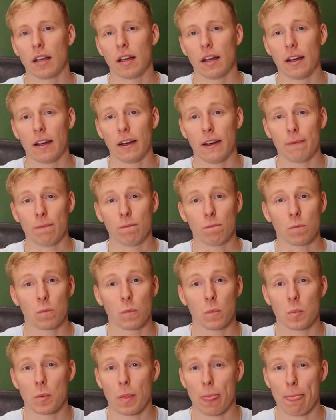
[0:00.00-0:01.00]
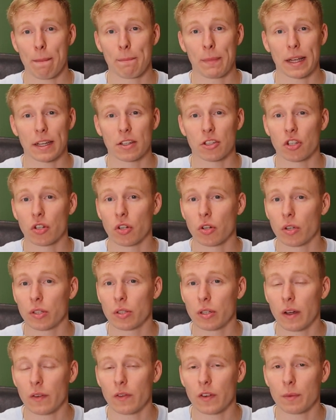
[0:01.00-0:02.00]
Um, make sure
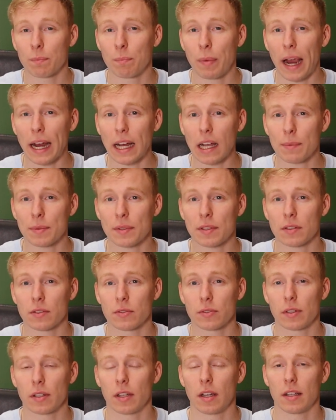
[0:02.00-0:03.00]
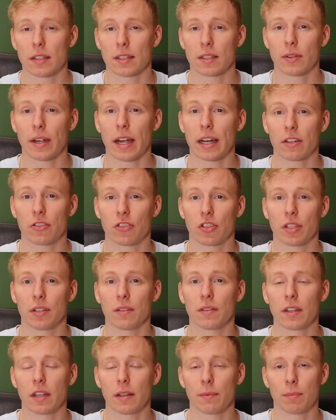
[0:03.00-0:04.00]
you have a backup st uh, strategy
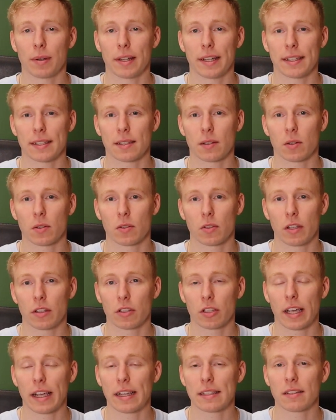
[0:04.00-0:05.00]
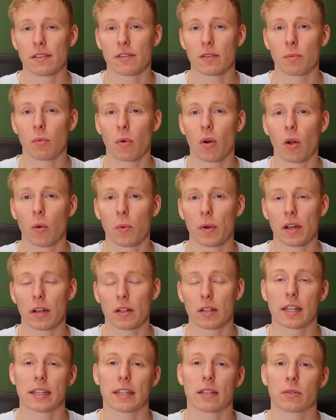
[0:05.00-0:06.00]
in place in case of a
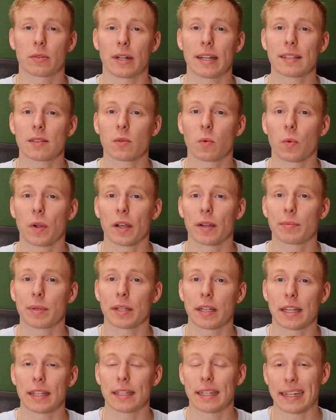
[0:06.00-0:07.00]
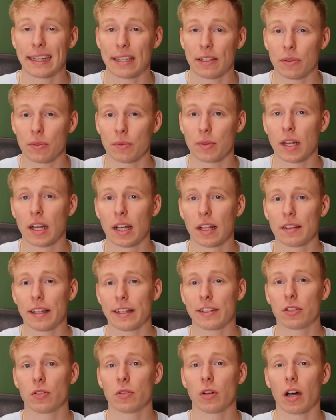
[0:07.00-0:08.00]
malware like a ransomware hitting you
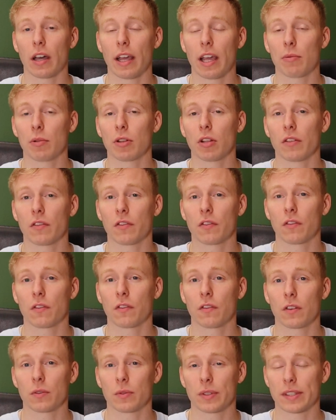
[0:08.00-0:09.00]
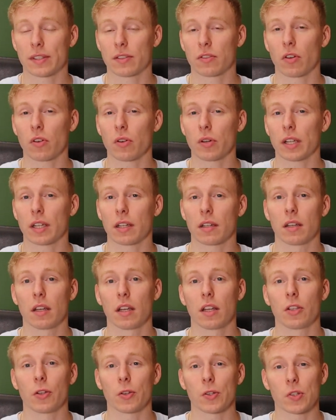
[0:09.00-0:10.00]
that you are able of restoring
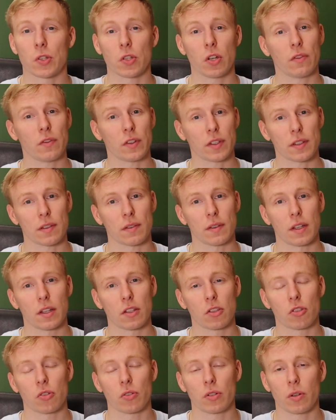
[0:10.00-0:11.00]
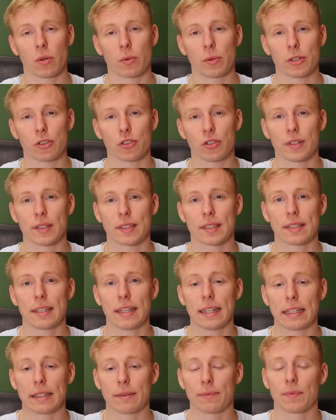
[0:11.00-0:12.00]
your service to your original
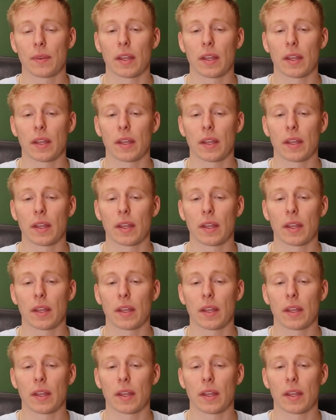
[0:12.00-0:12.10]
state.